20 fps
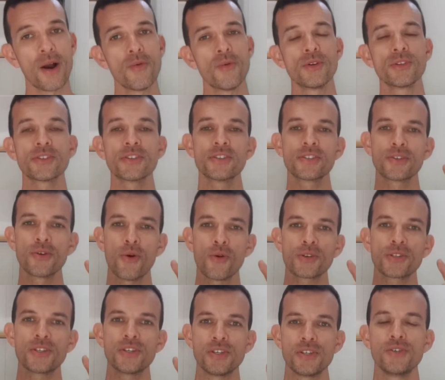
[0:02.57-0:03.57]
want to
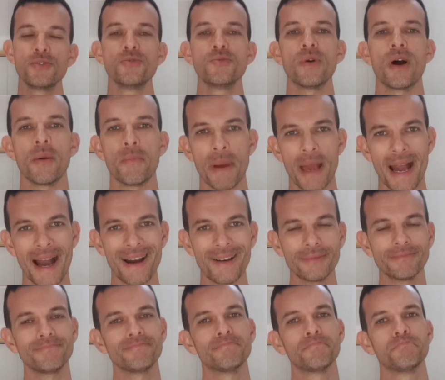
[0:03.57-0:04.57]
talk to you about